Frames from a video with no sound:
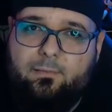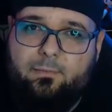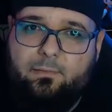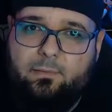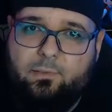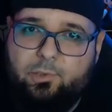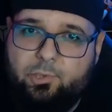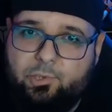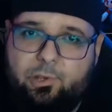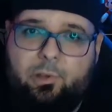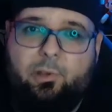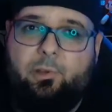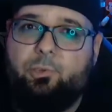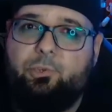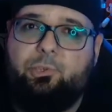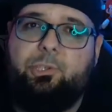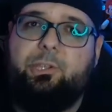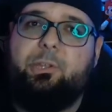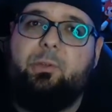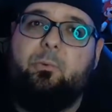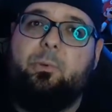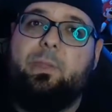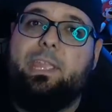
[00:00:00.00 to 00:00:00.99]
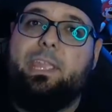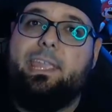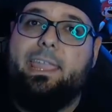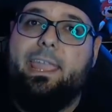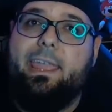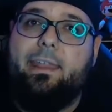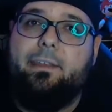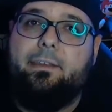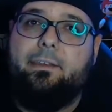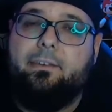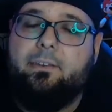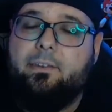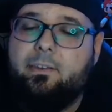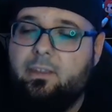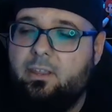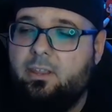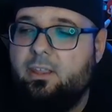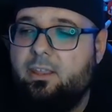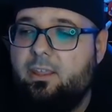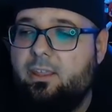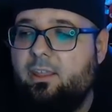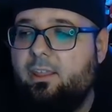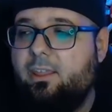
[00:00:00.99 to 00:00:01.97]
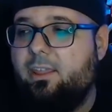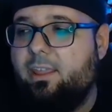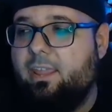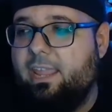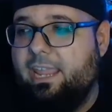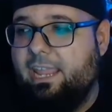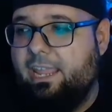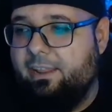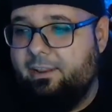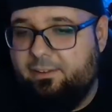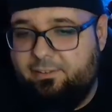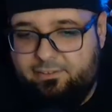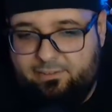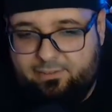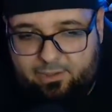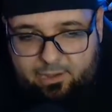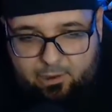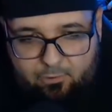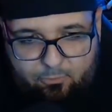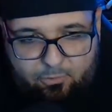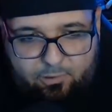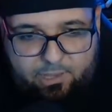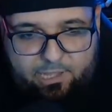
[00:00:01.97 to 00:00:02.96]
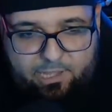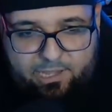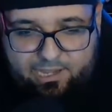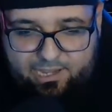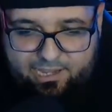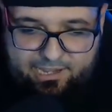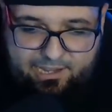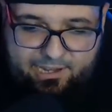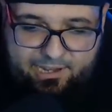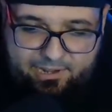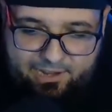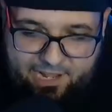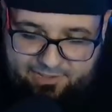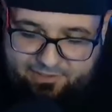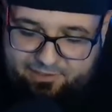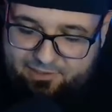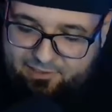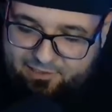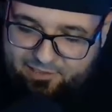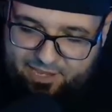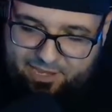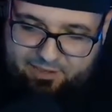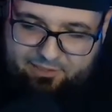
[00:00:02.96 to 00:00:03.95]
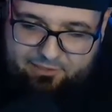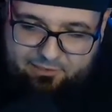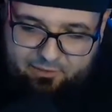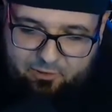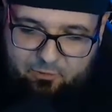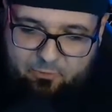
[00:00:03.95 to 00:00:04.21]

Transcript: Shang-Chi weekend. And really connected things a little